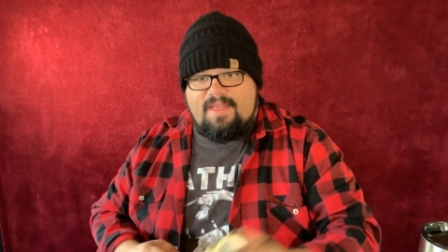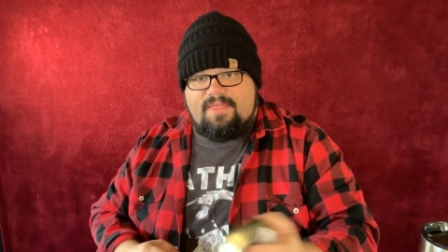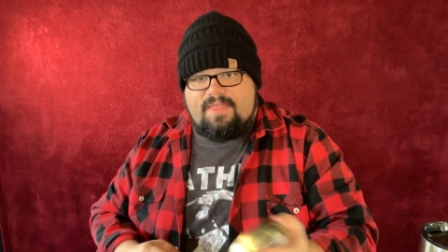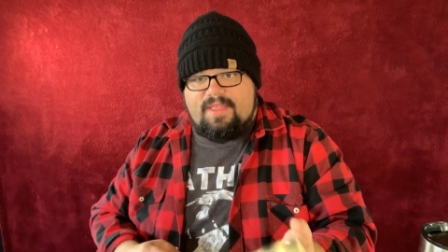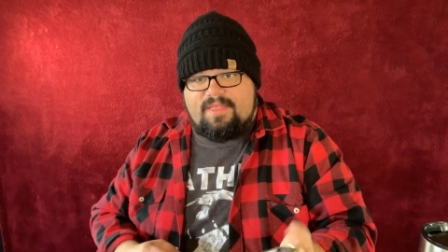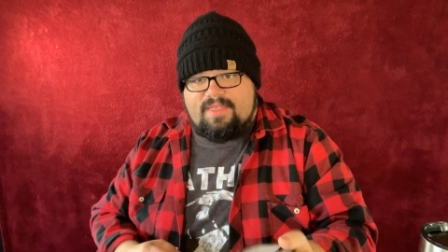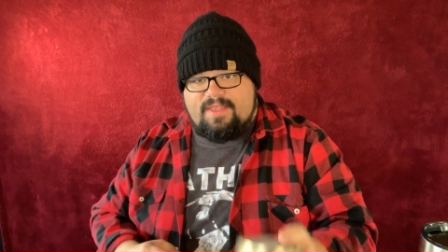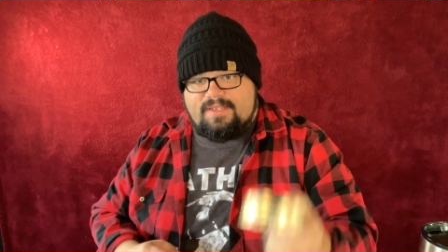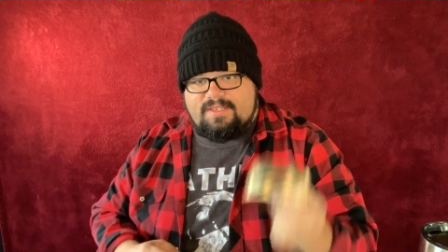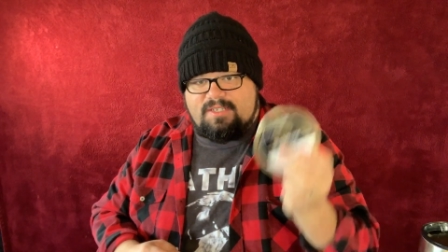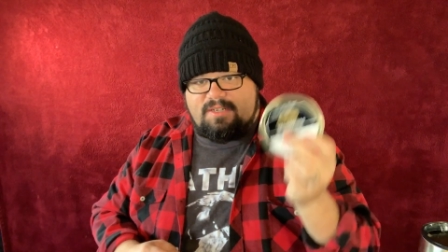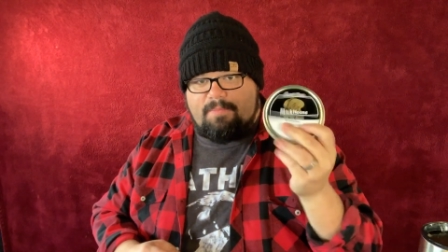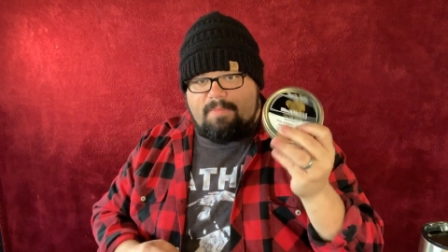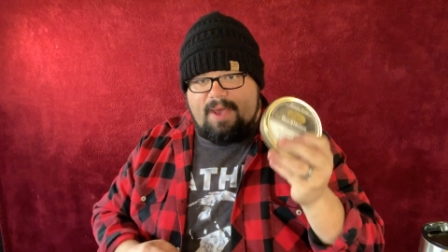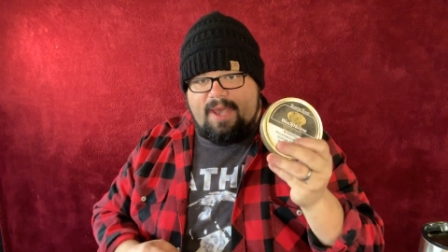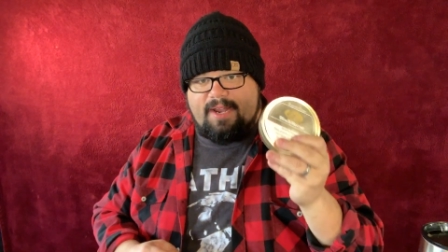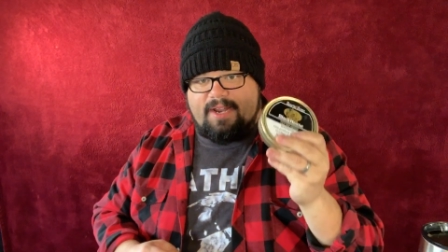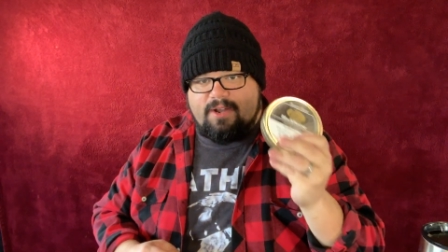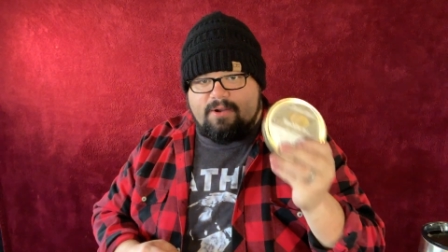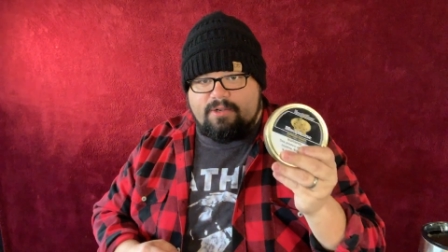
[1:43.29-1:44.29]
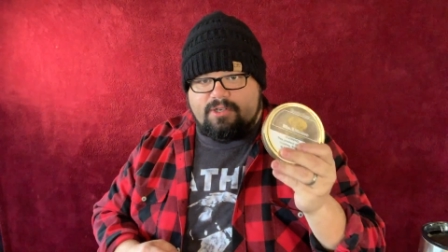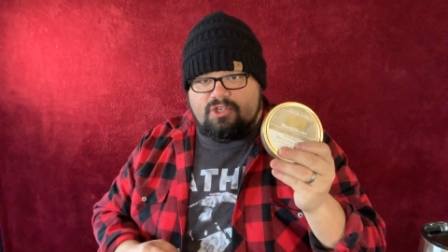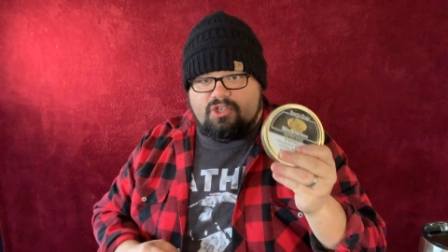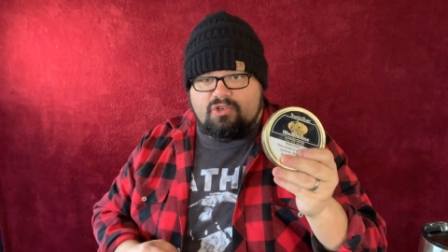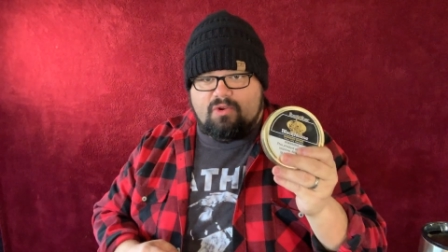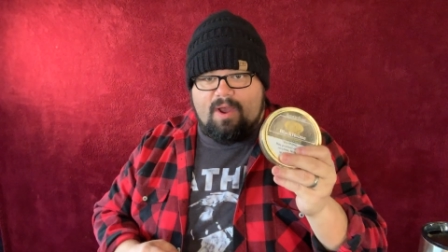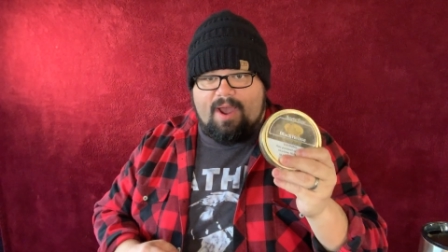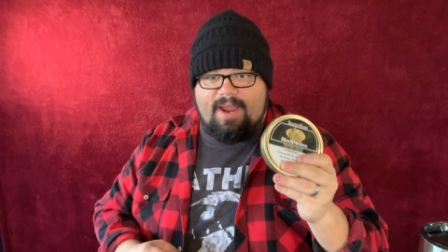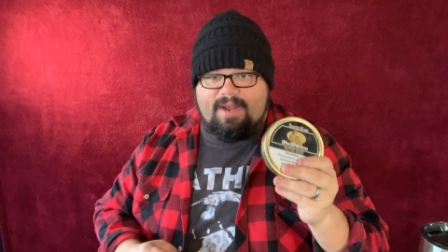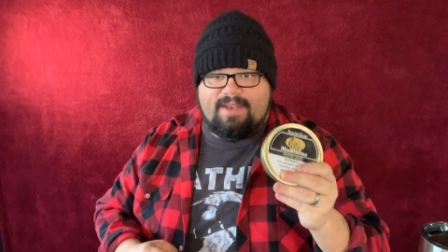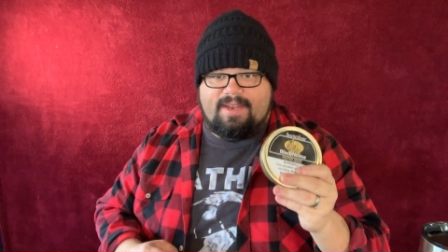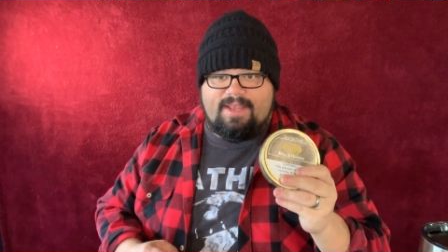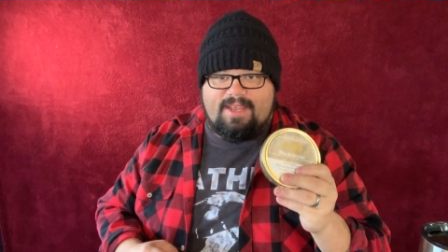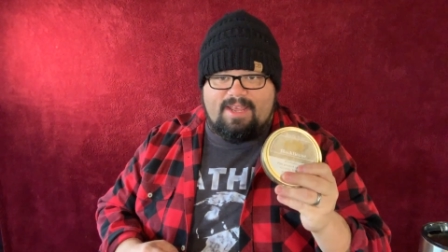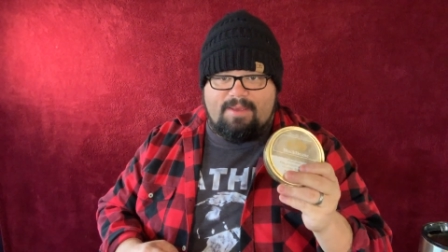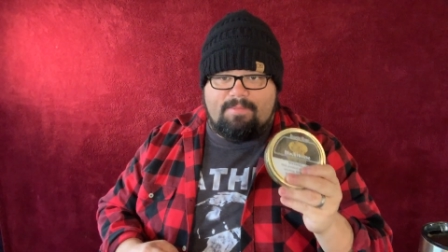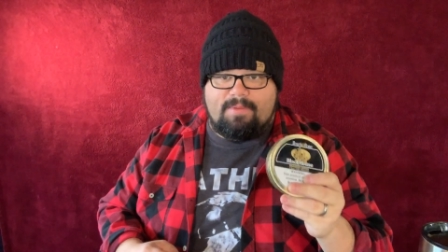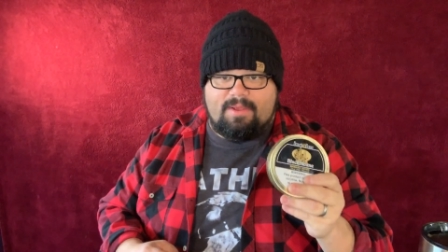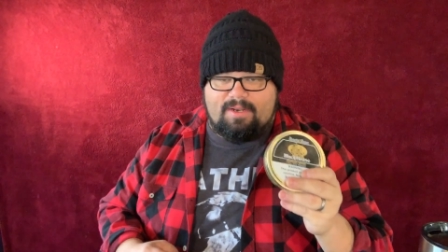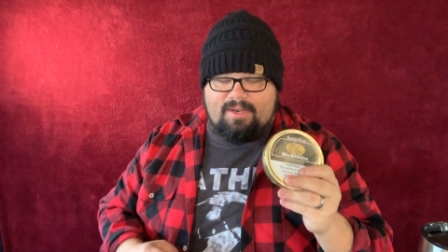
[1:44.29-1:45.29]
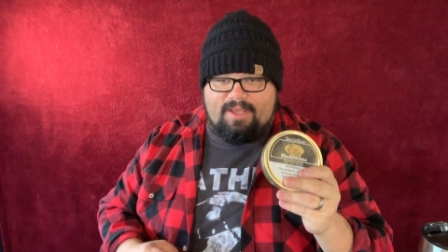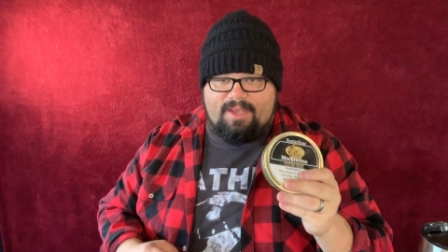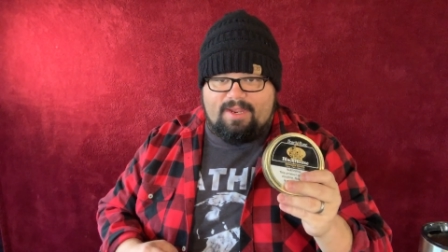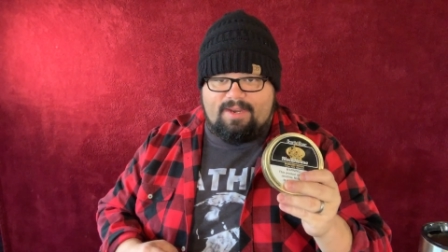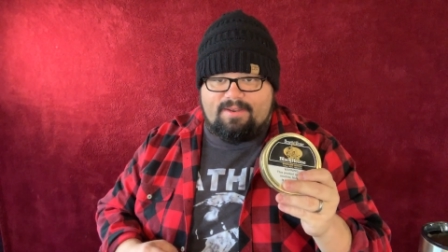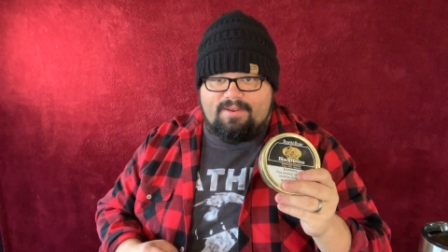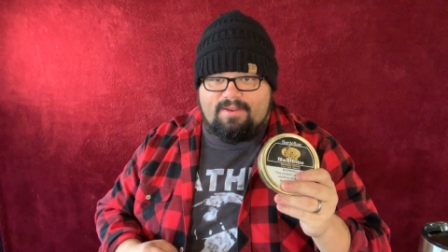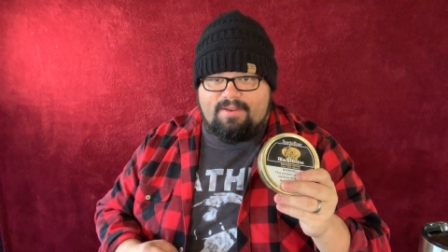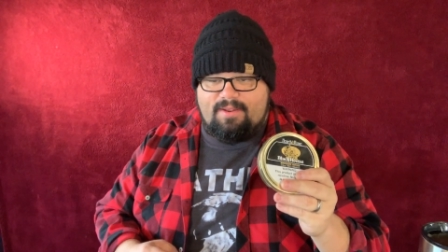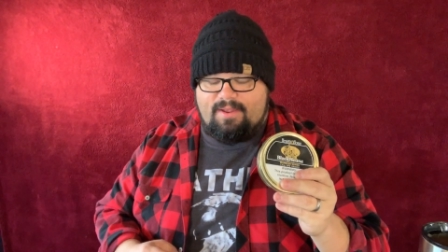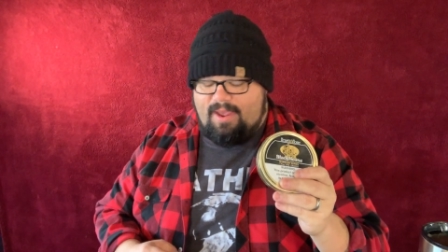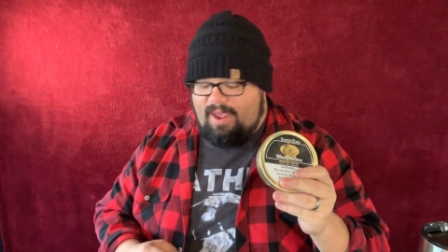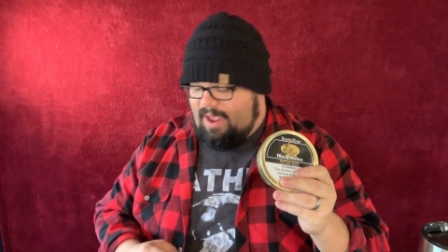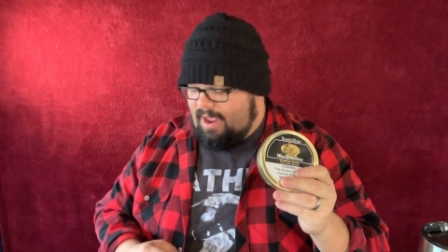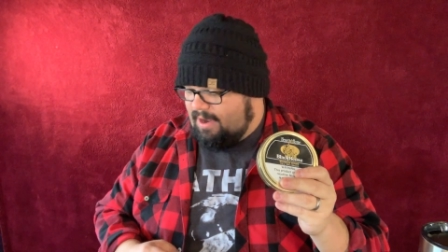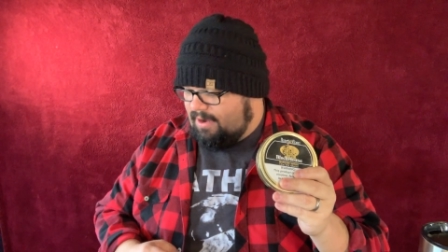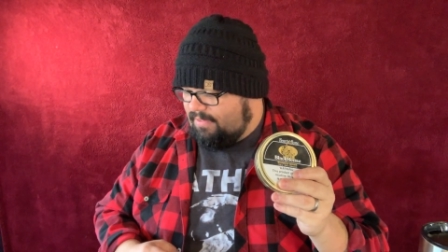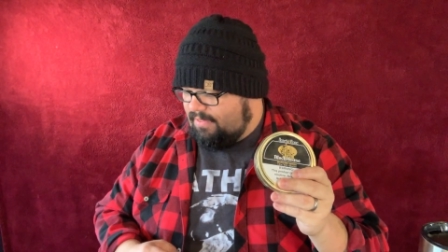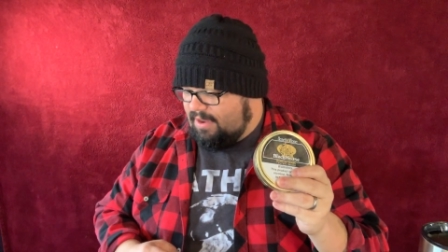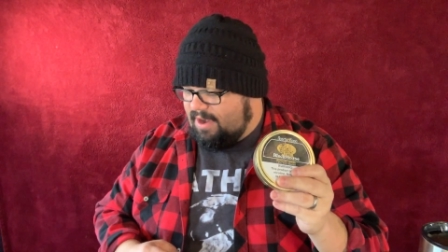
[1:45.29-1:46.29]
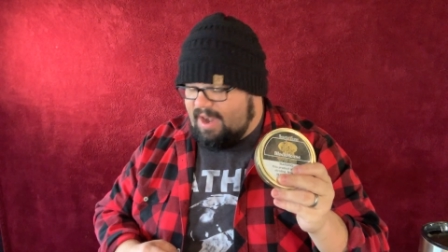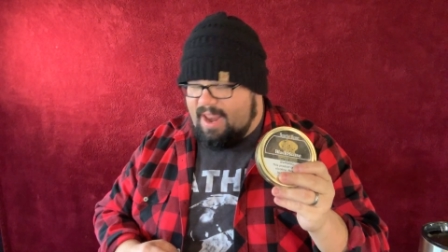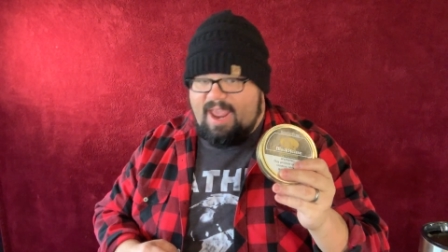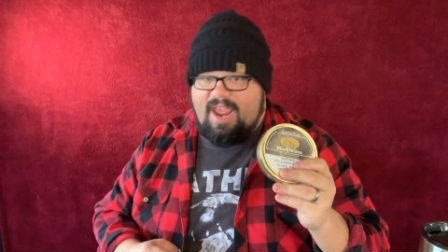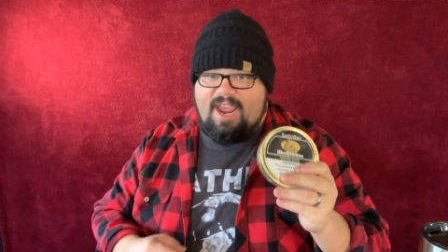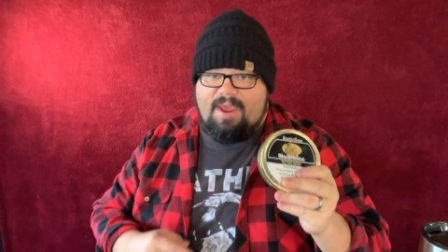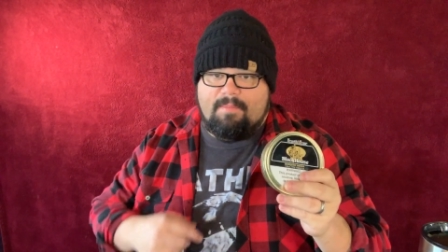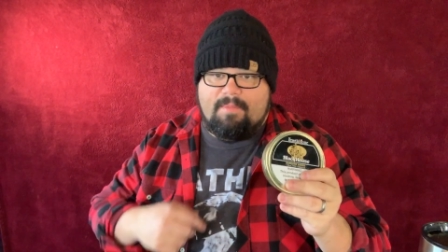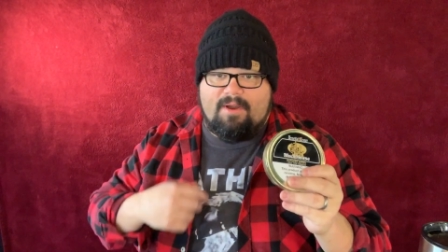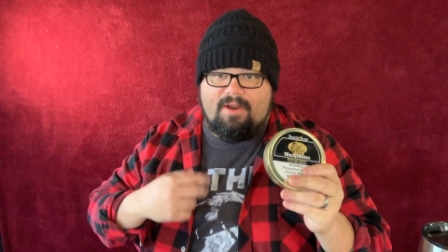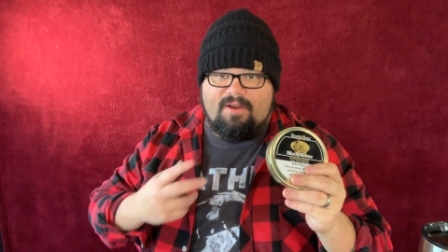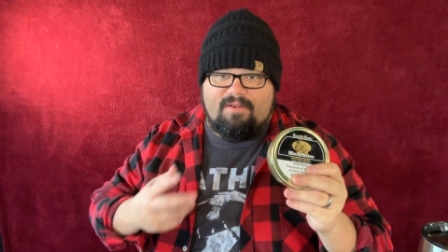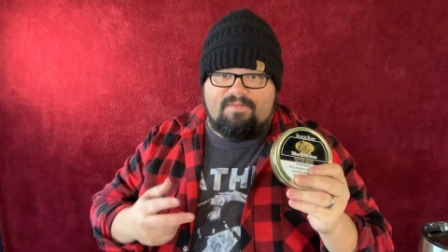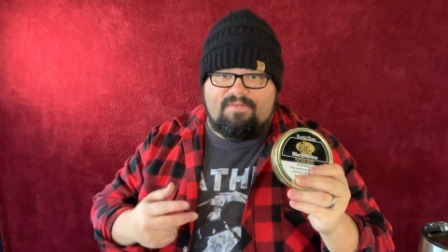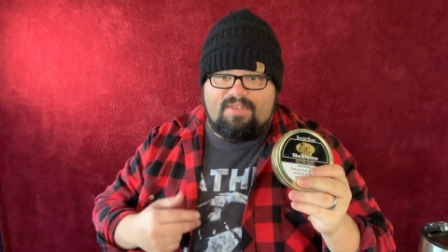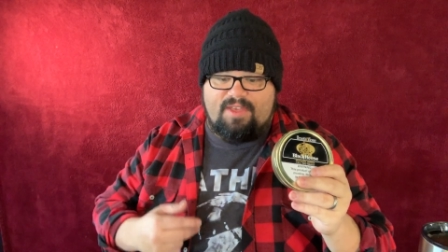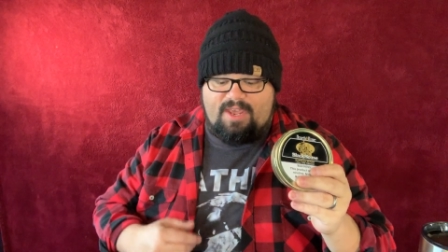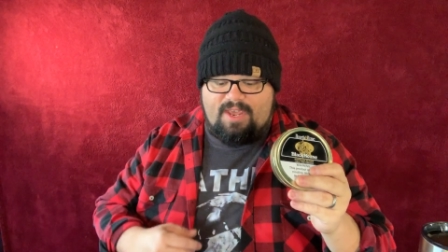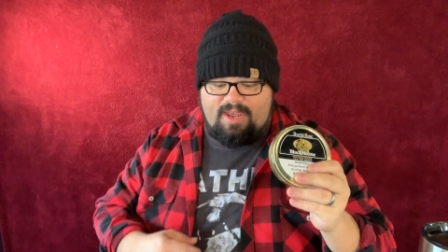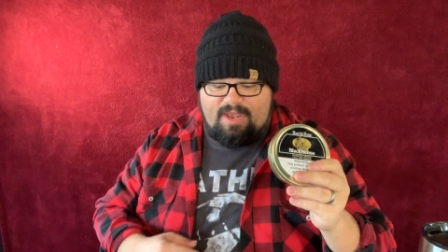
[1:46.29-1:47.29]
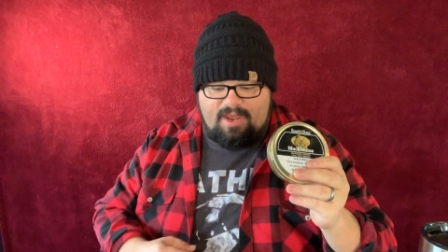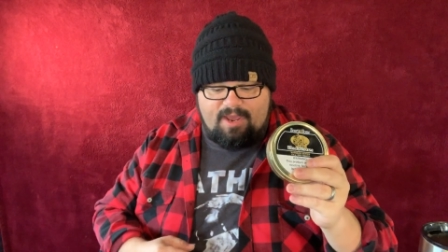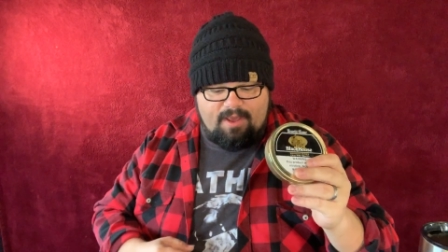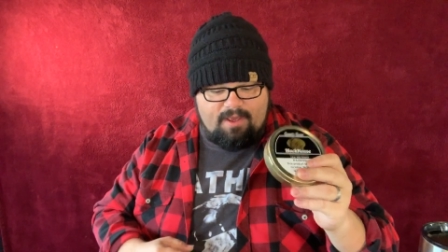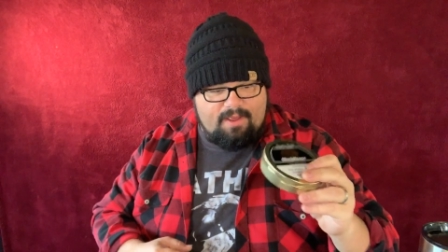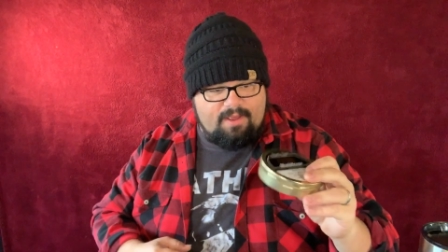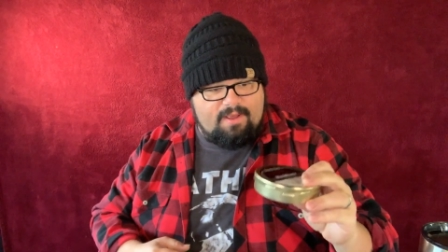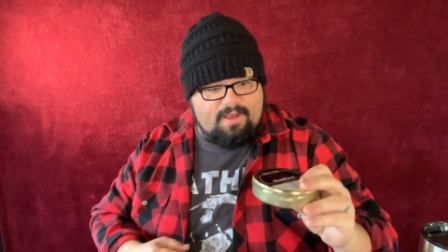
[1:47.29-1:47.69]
that this tobacco is trying to emulate, and the name of the